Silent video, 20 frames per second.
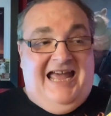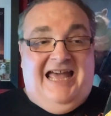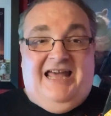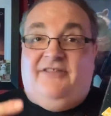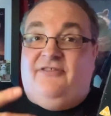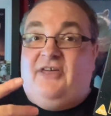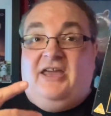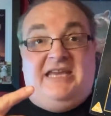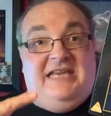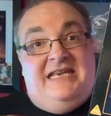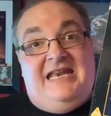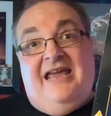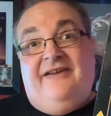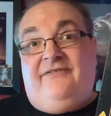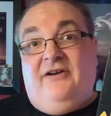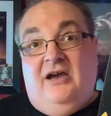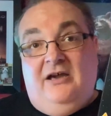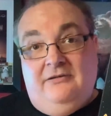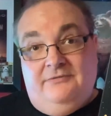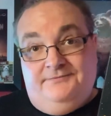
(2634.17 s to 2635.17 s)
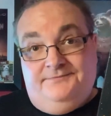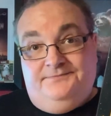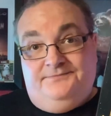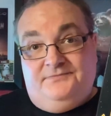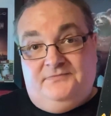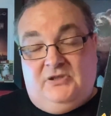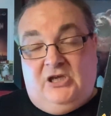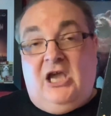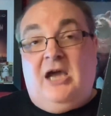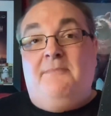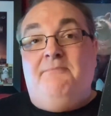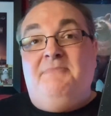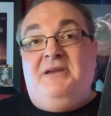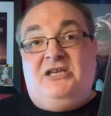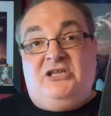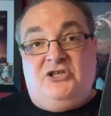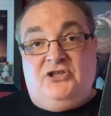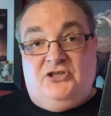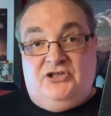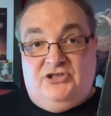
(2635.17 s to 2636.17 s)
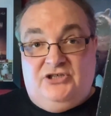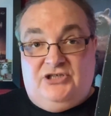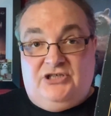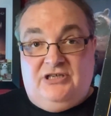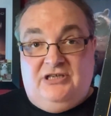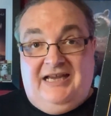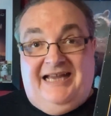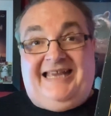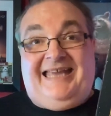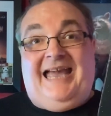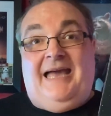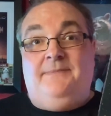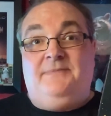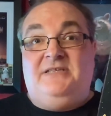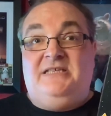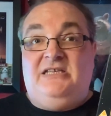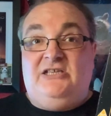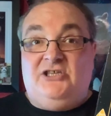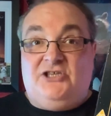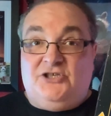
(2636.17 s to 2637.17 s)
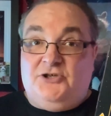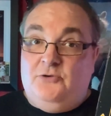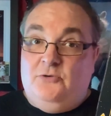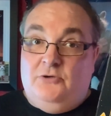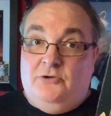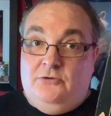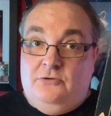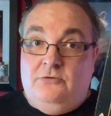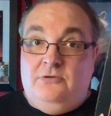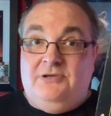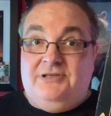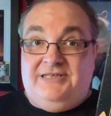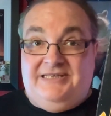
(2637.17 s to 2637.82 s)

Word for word: they never commissioned a Captain Sulu